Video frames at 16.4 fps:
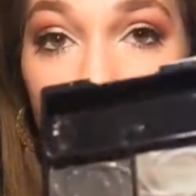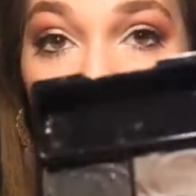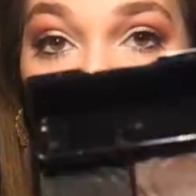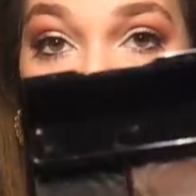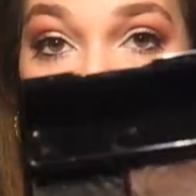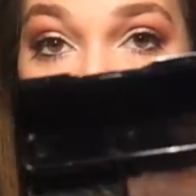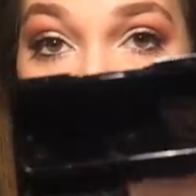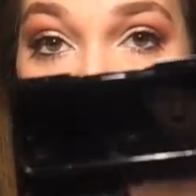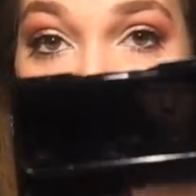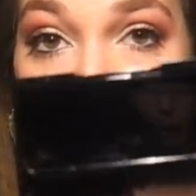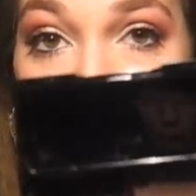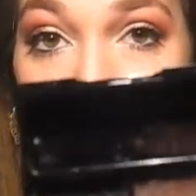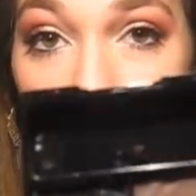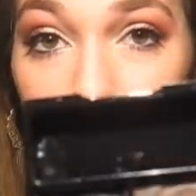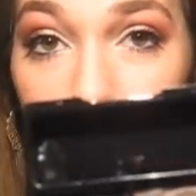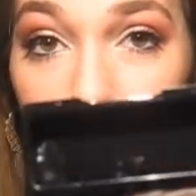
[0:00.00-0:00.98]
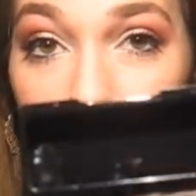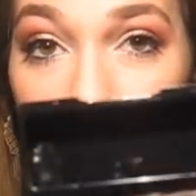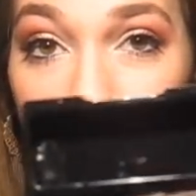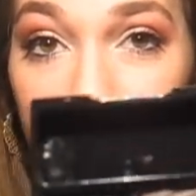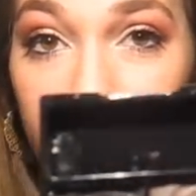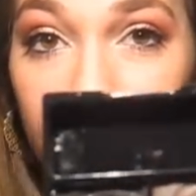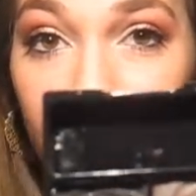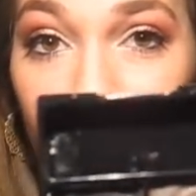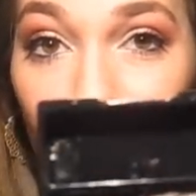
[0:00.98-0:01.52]
to this brown.
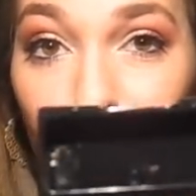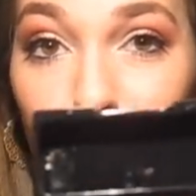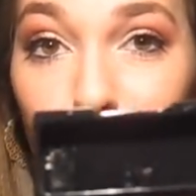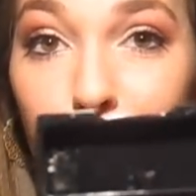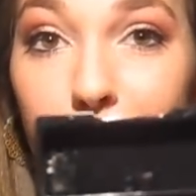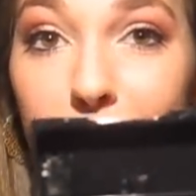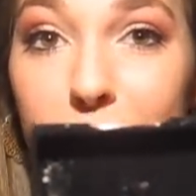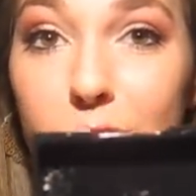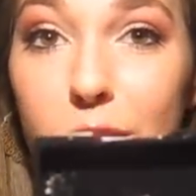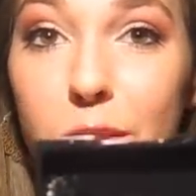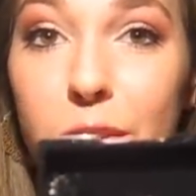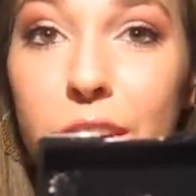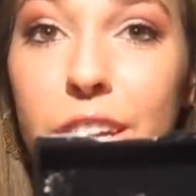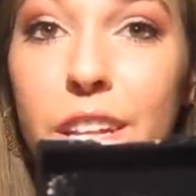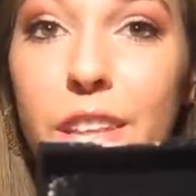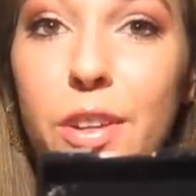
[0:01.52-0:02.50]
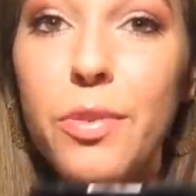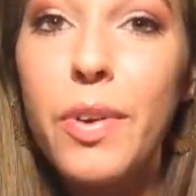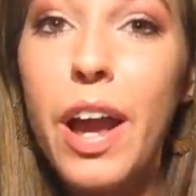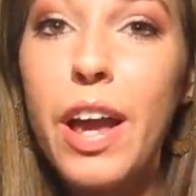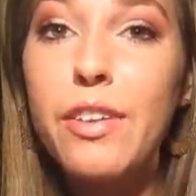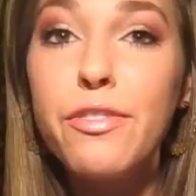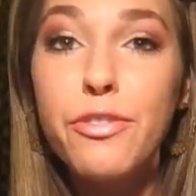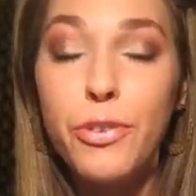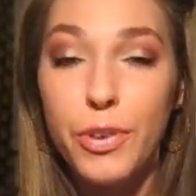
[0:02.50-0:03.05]
So you get the green and the
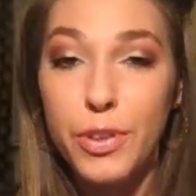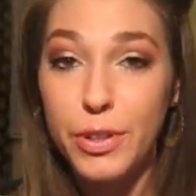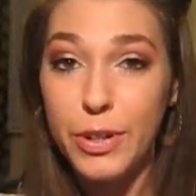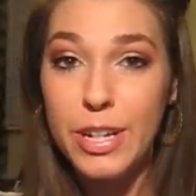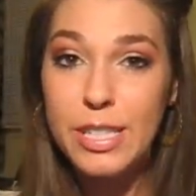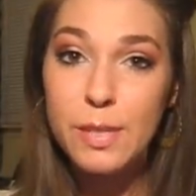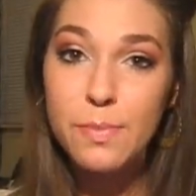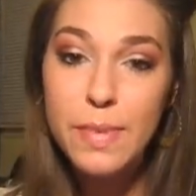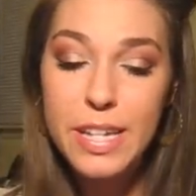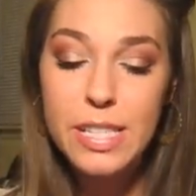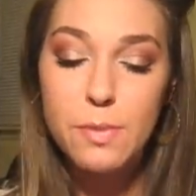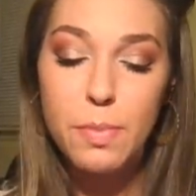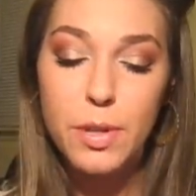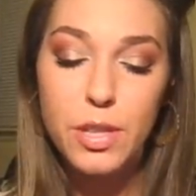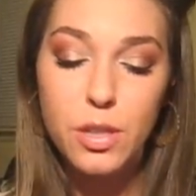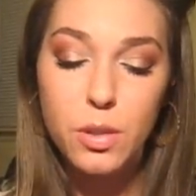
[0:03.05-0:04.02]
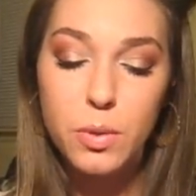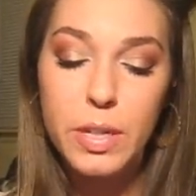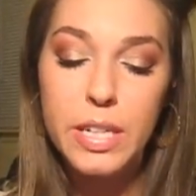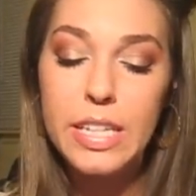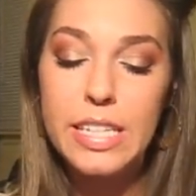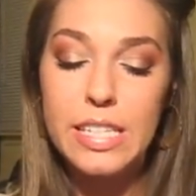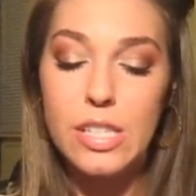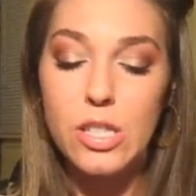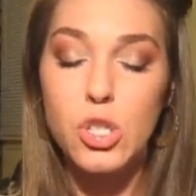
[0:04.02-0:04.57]
red for the Christmas, but the
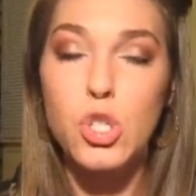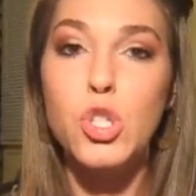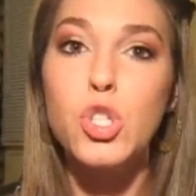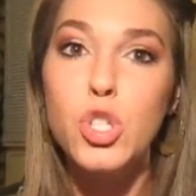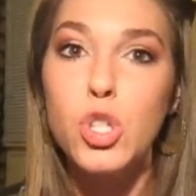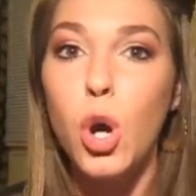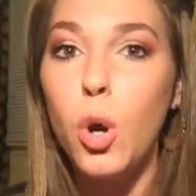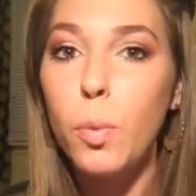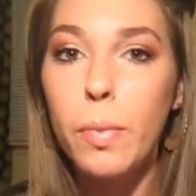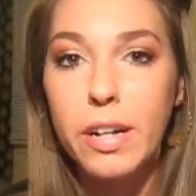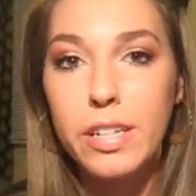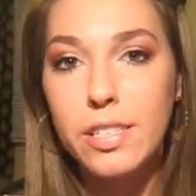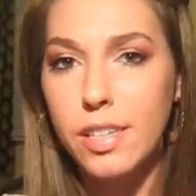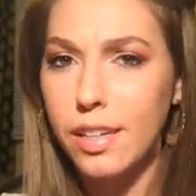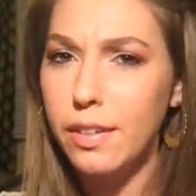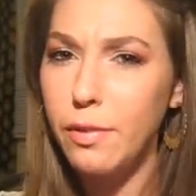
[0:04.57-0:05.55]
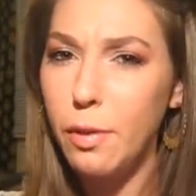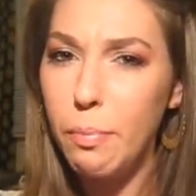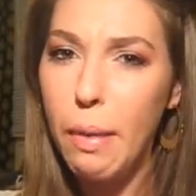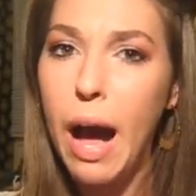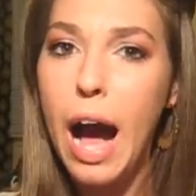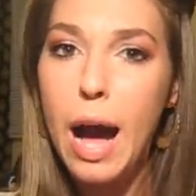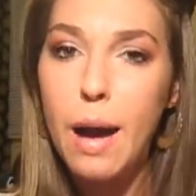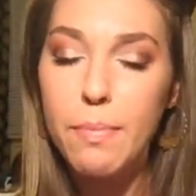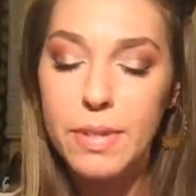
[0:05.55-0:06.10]
green isn't so much like of a
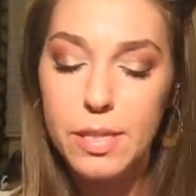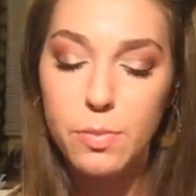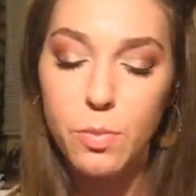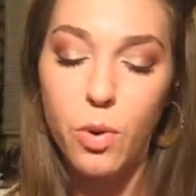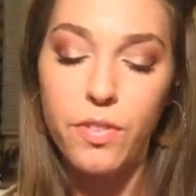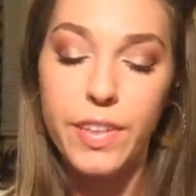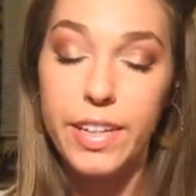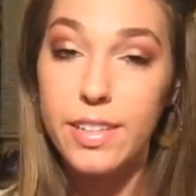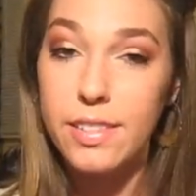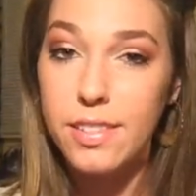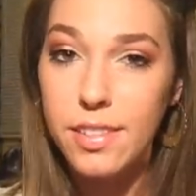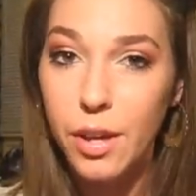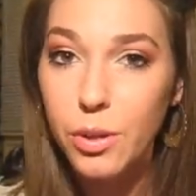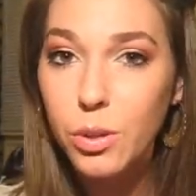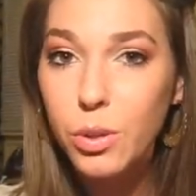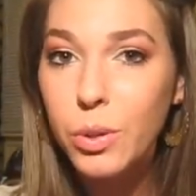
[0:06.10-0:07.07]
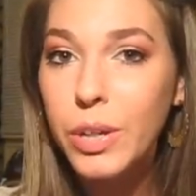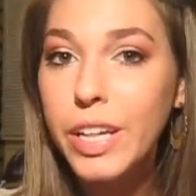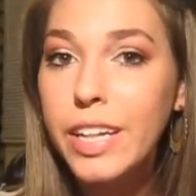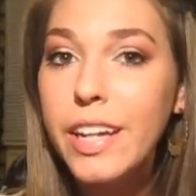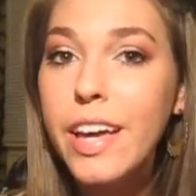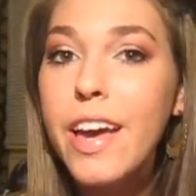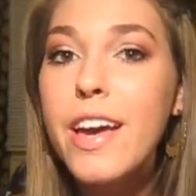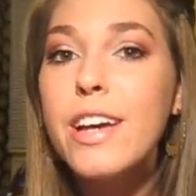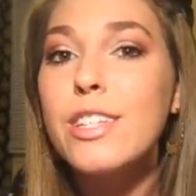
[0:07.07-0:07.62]
pop, it's more of like a subtle
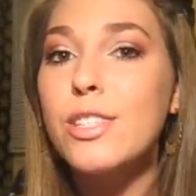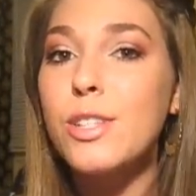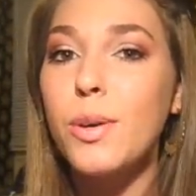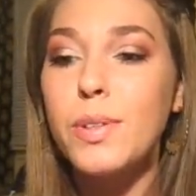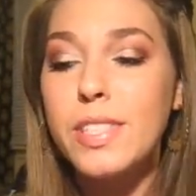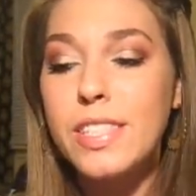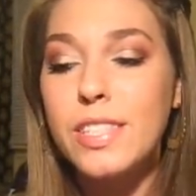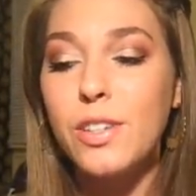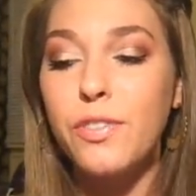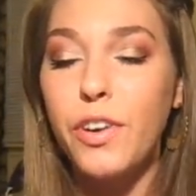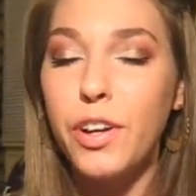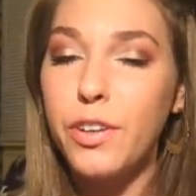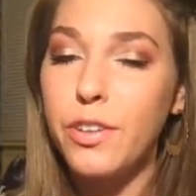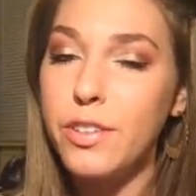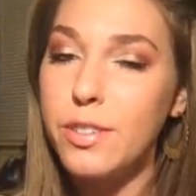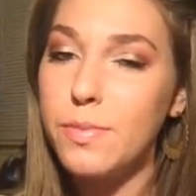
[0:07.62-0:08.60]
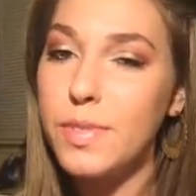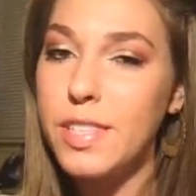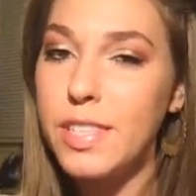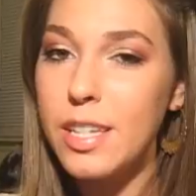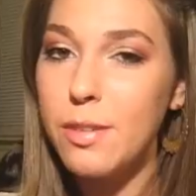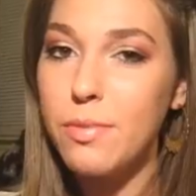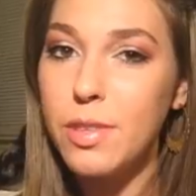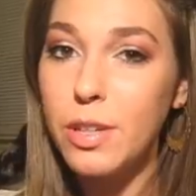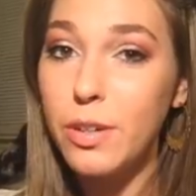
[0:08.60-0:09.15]
green, so it's still very
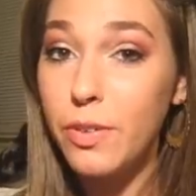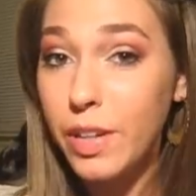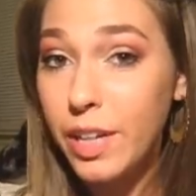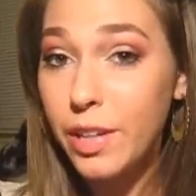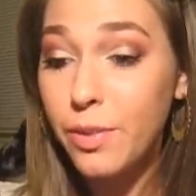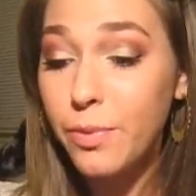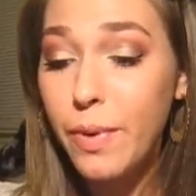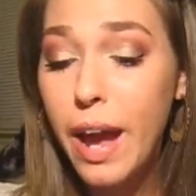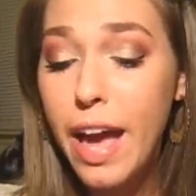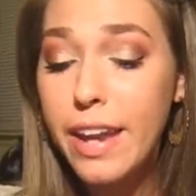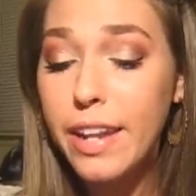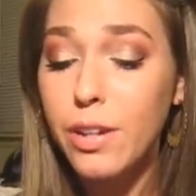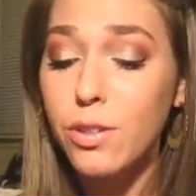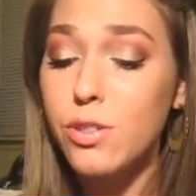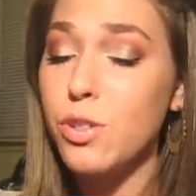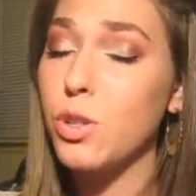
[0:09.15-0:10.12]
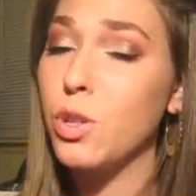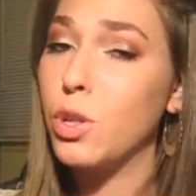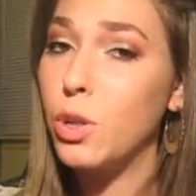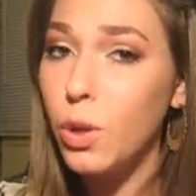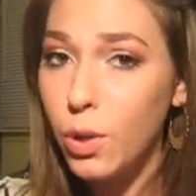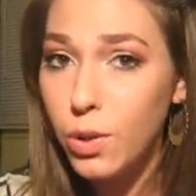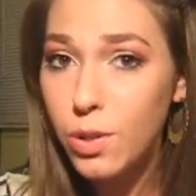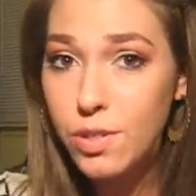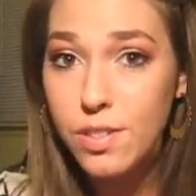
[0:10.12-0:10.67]
Christmassy with the green and the red, and also the
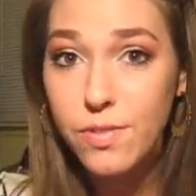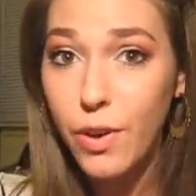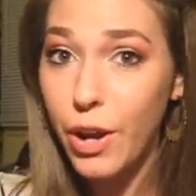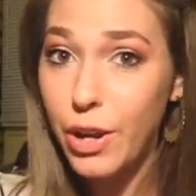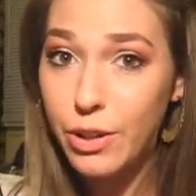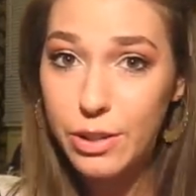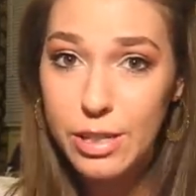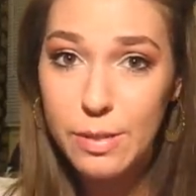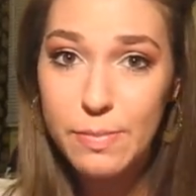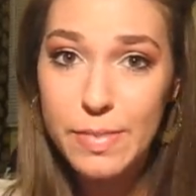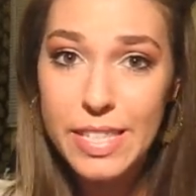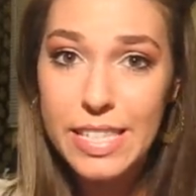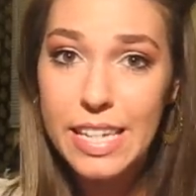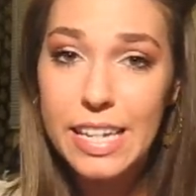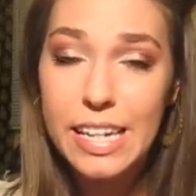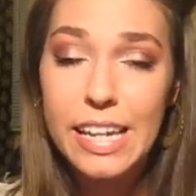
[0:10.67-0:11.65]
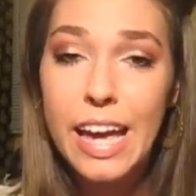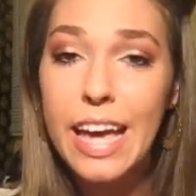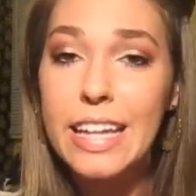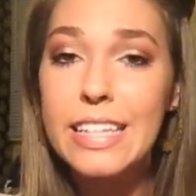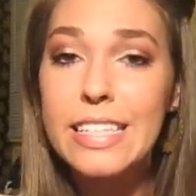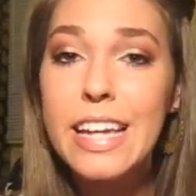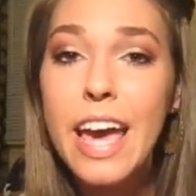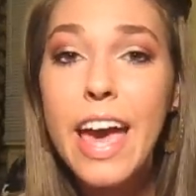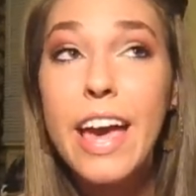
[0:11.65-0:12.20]
gold is very Christmassy,
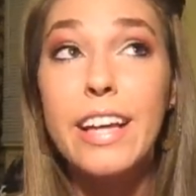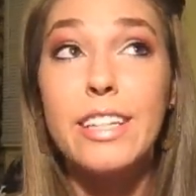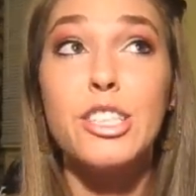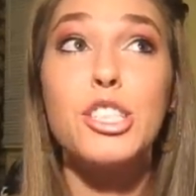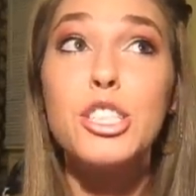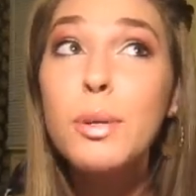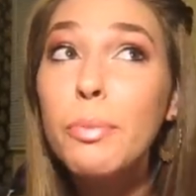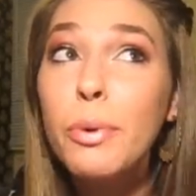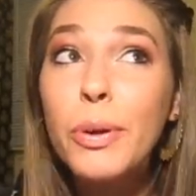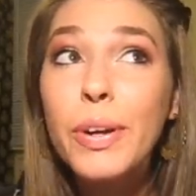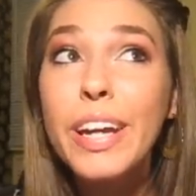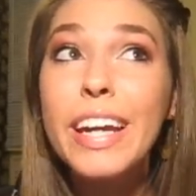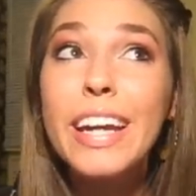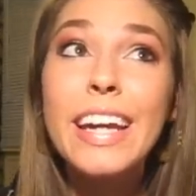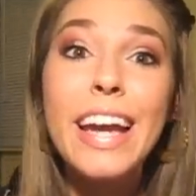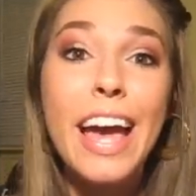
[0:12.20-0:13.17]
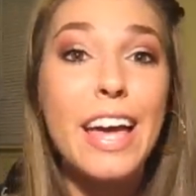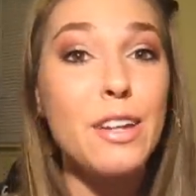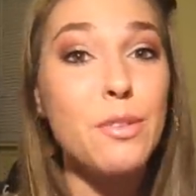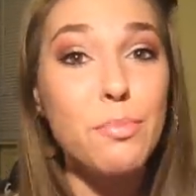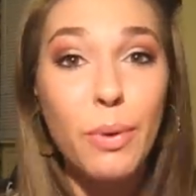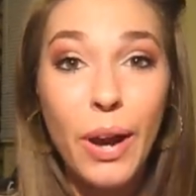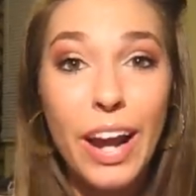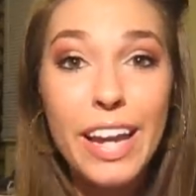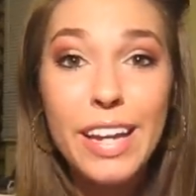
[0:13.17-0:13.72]
and it's shimmery
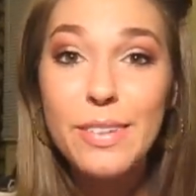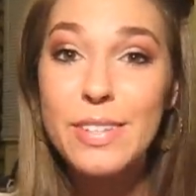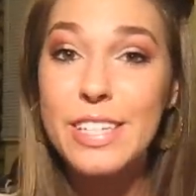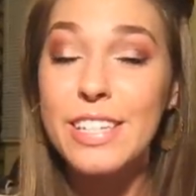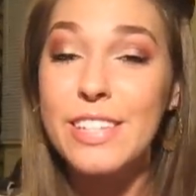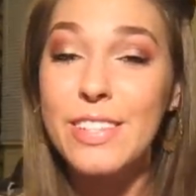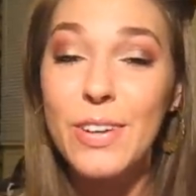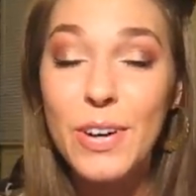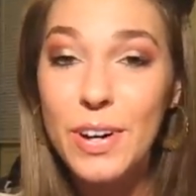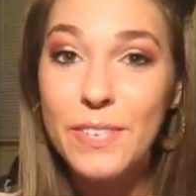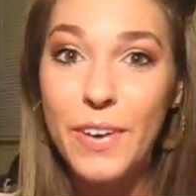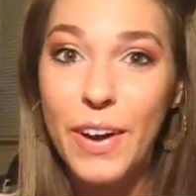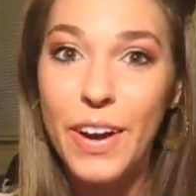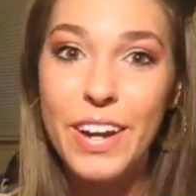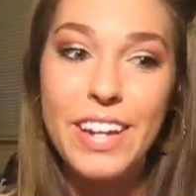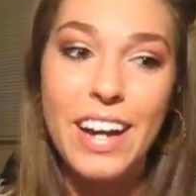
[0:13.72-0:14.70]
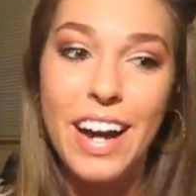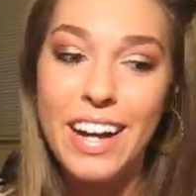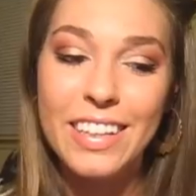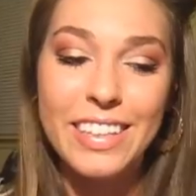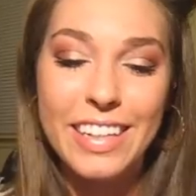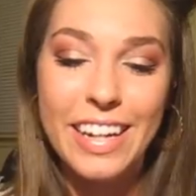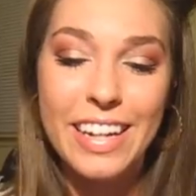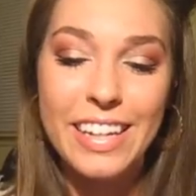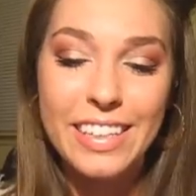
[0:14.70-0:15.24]
and bright, which is all very
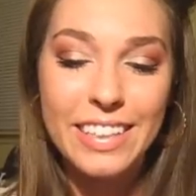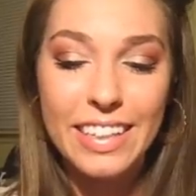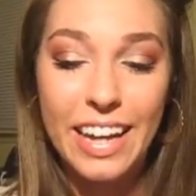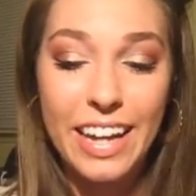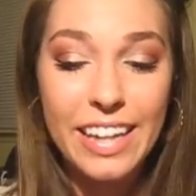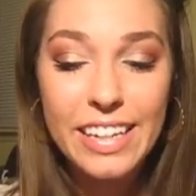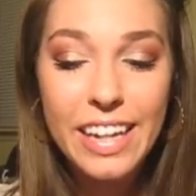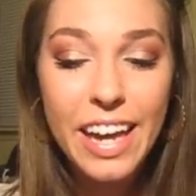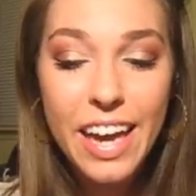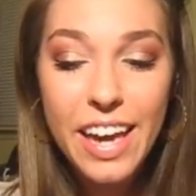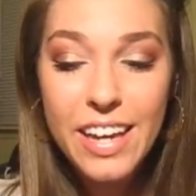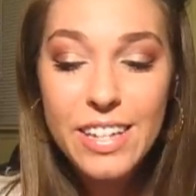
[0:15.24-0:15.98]
holiday-like.